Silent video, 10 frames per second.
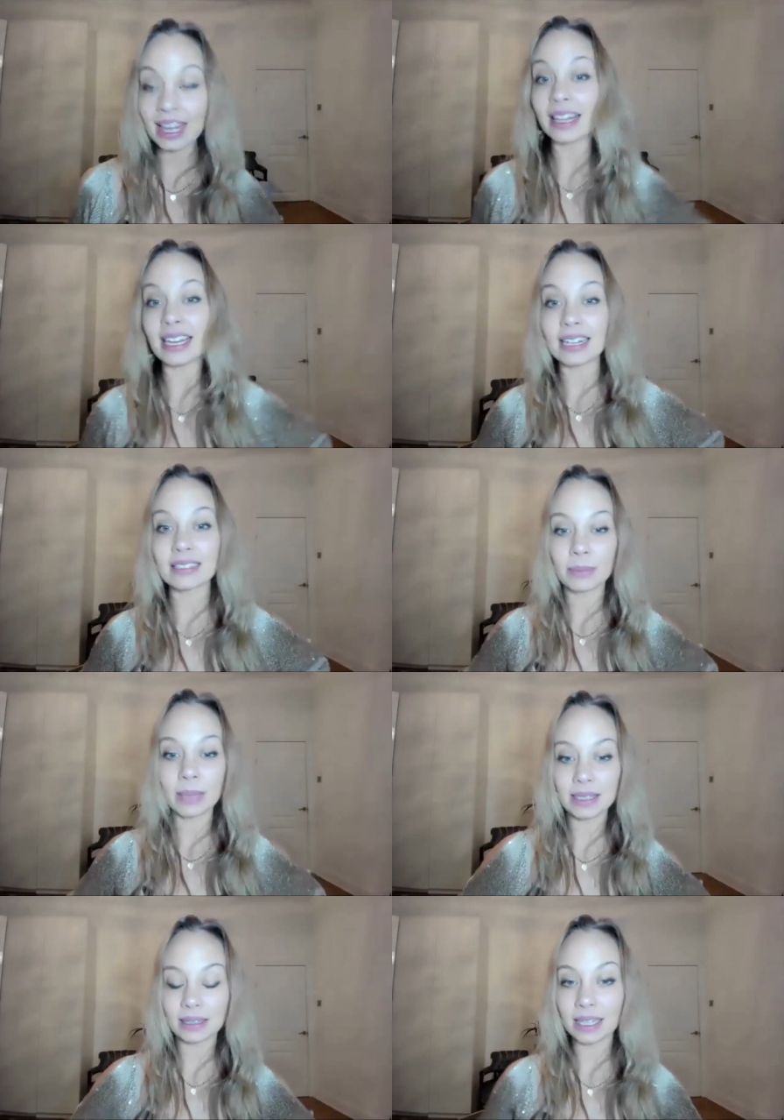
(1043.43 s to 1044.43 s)
The next
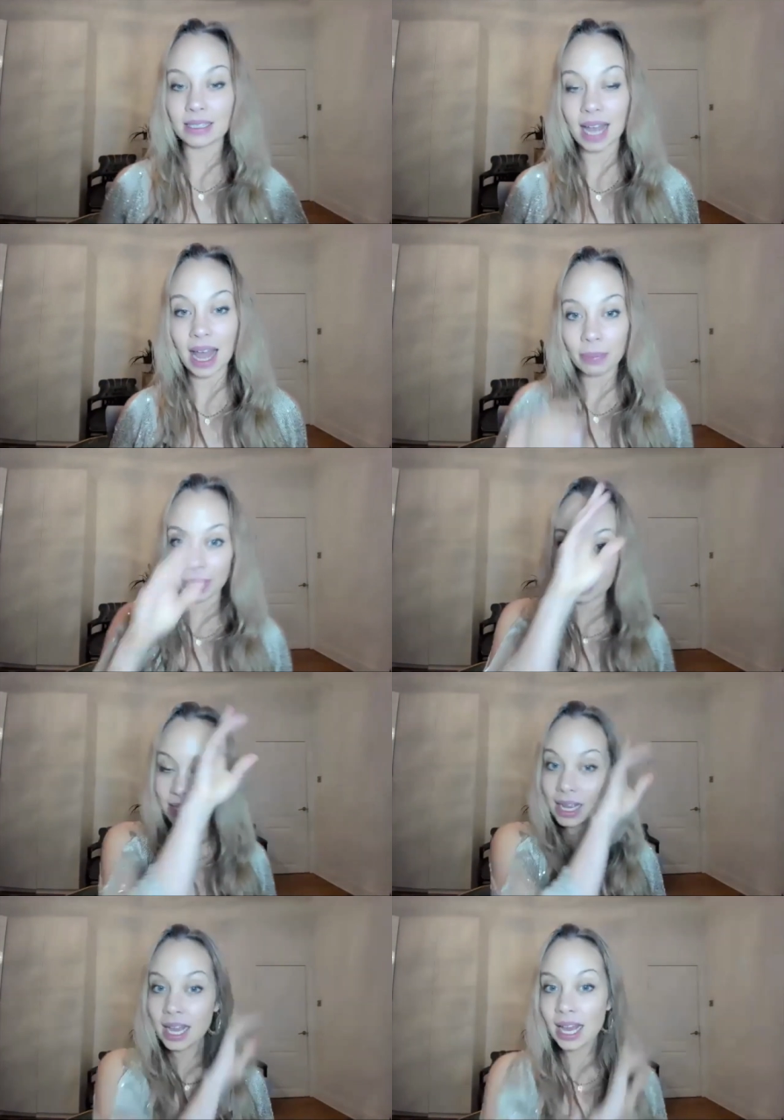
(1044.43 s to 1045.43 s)
amazing thing that
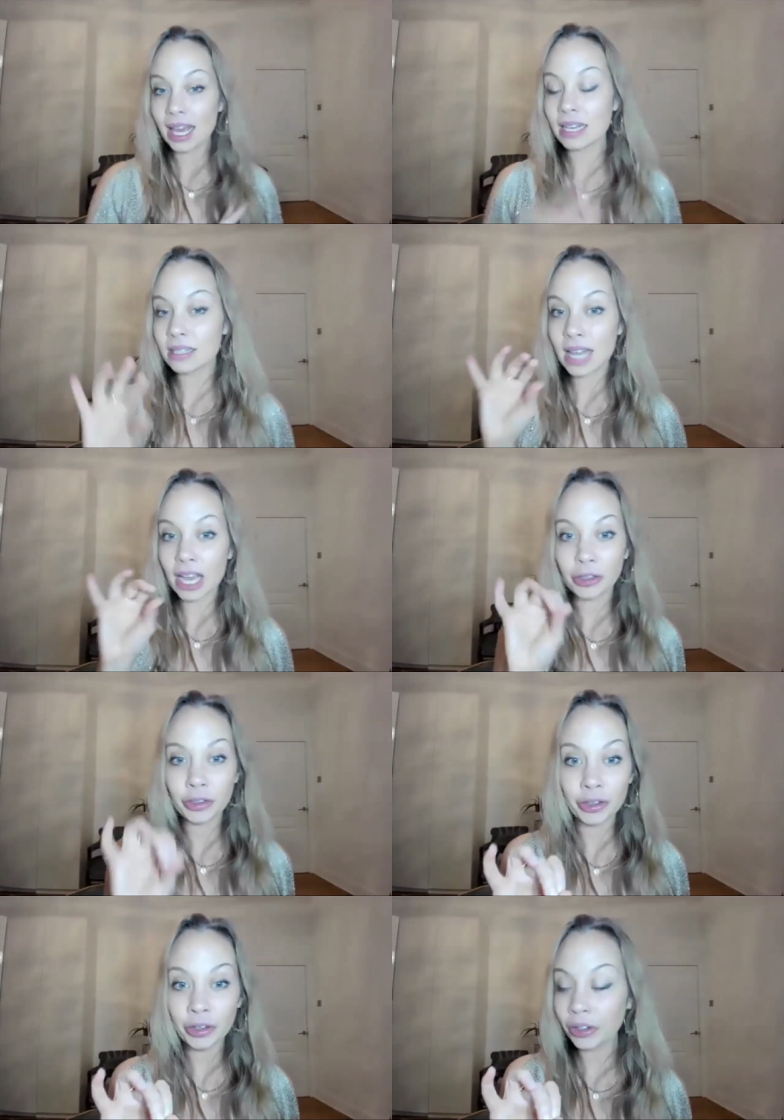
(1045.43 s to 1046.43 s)
happens is that
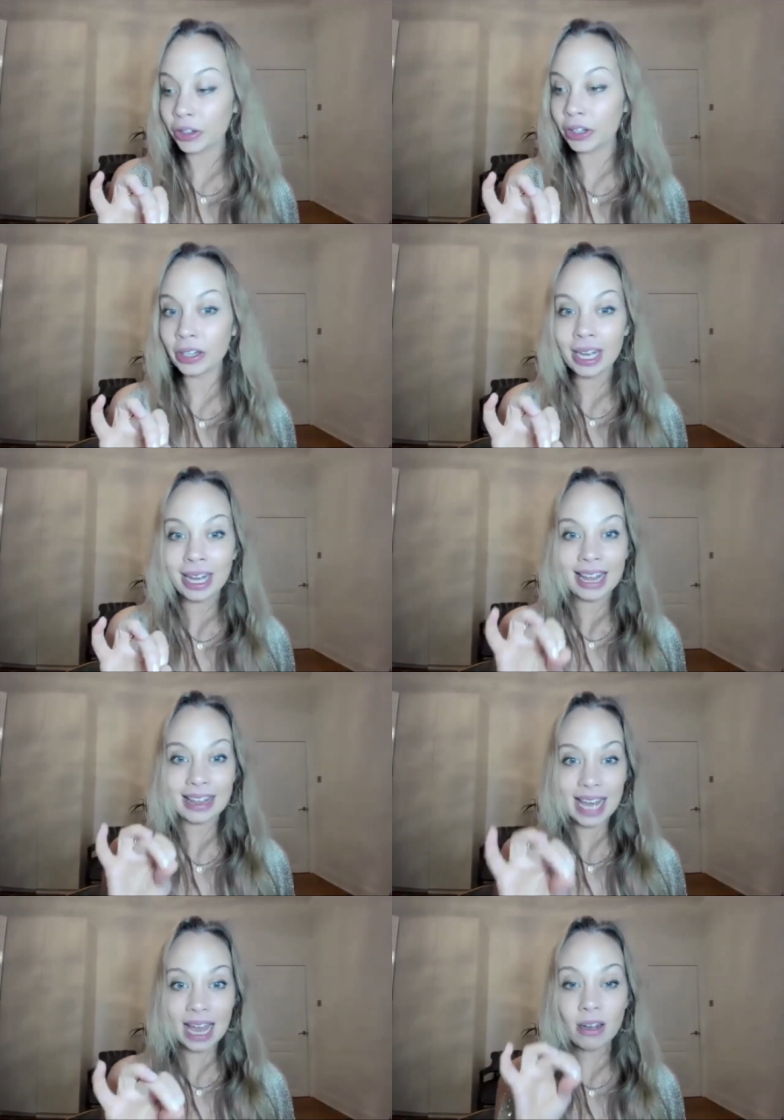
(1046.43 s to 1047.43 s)
you
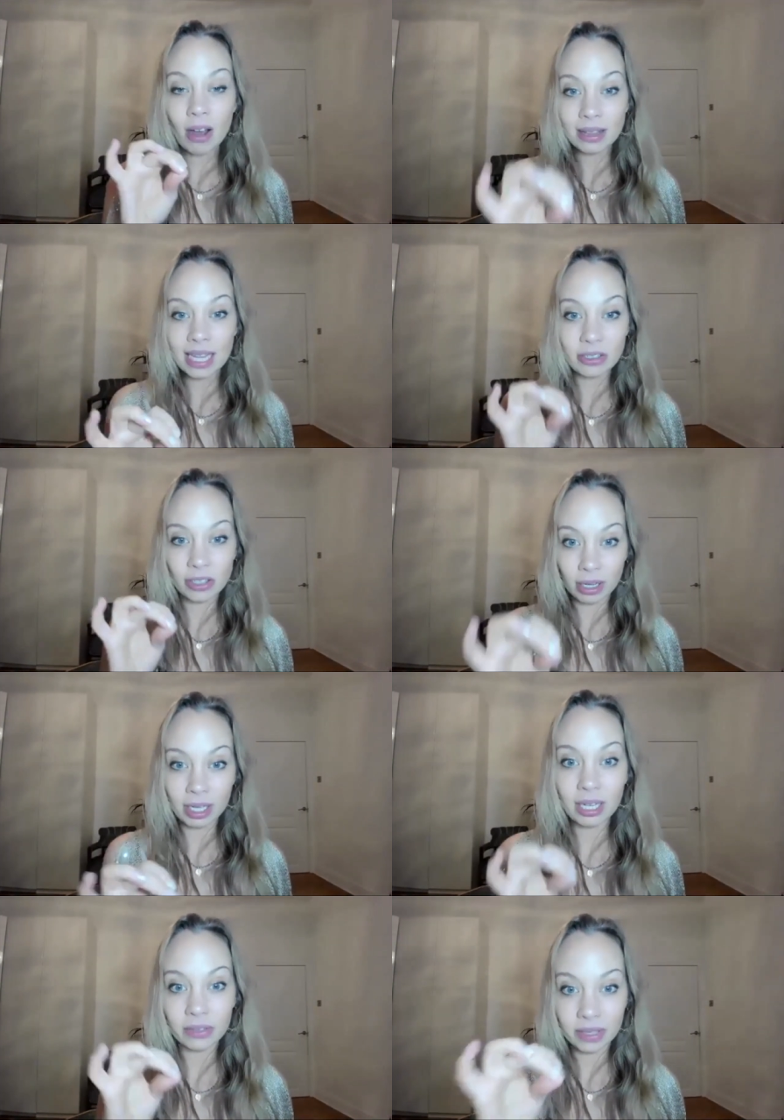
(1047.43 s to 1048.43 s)
then on that
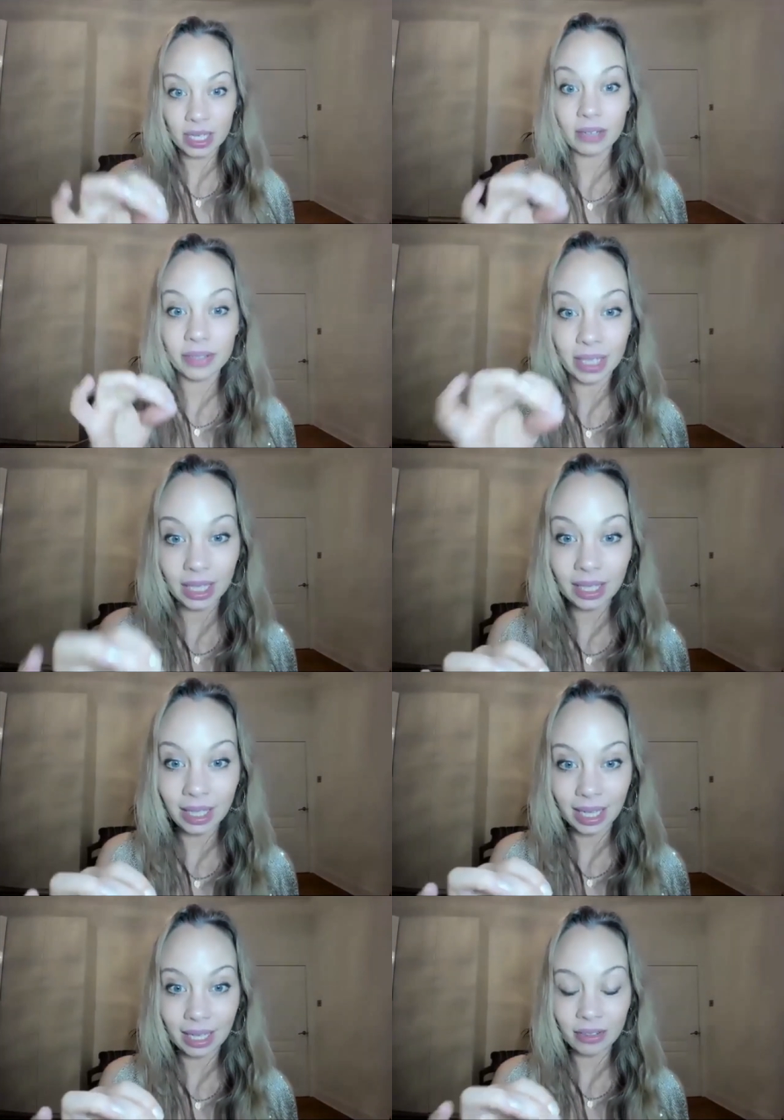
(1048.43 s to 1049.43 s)
journey of
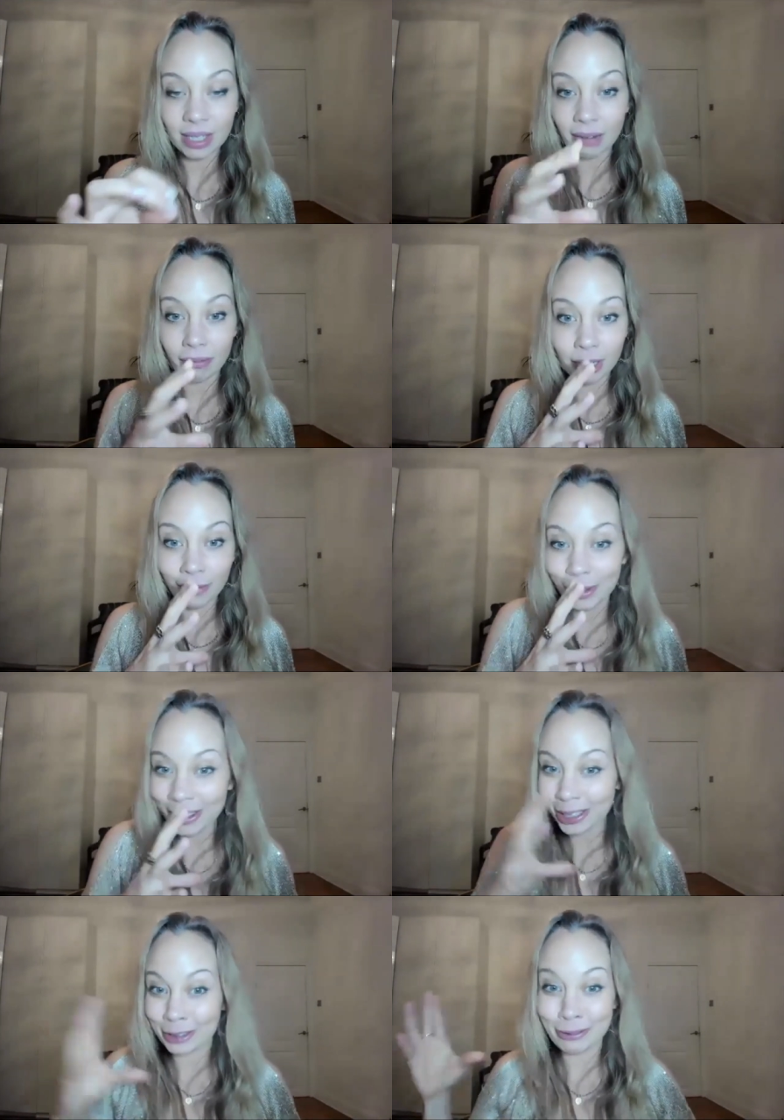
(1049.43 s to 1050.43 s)
self-healing, you get rid of all
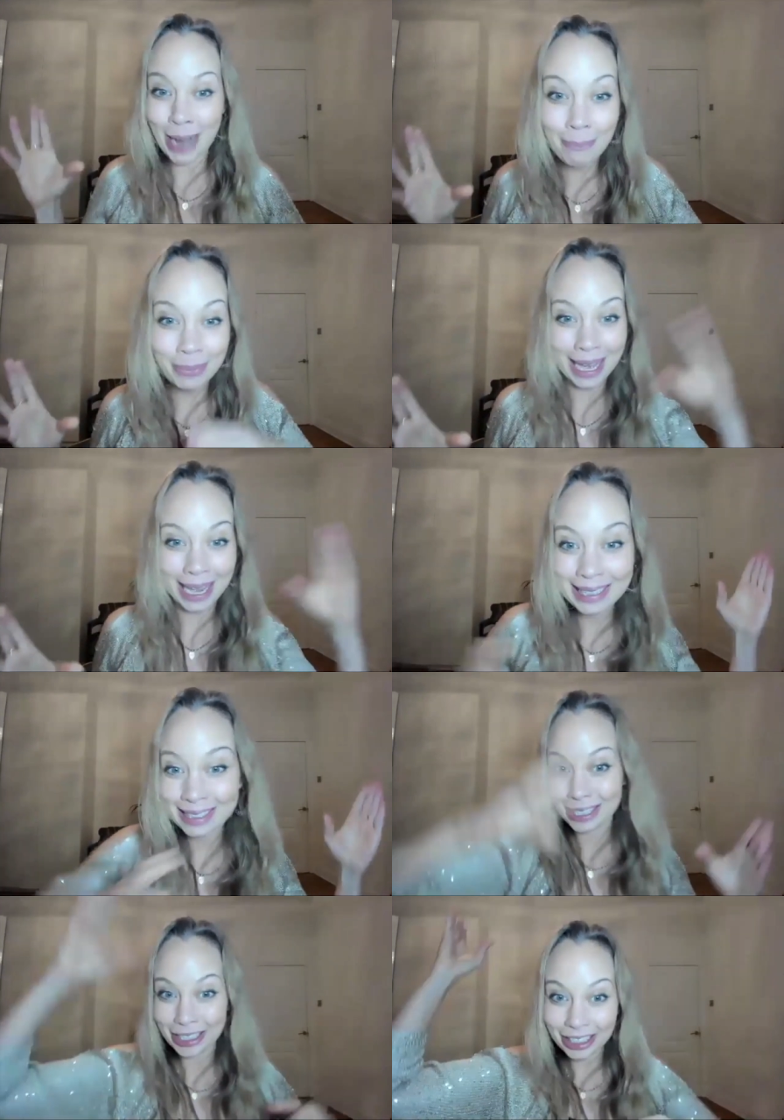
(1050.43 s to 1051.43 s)
the crap that
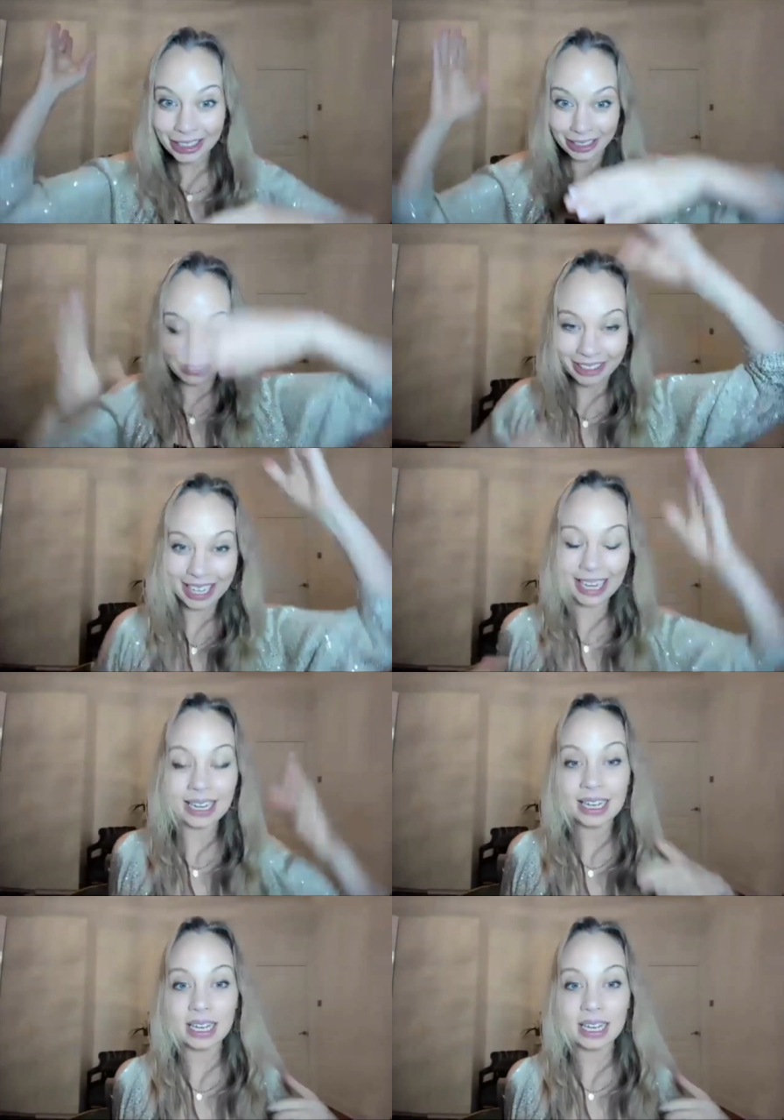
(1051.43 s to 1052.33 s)
isn't you, right?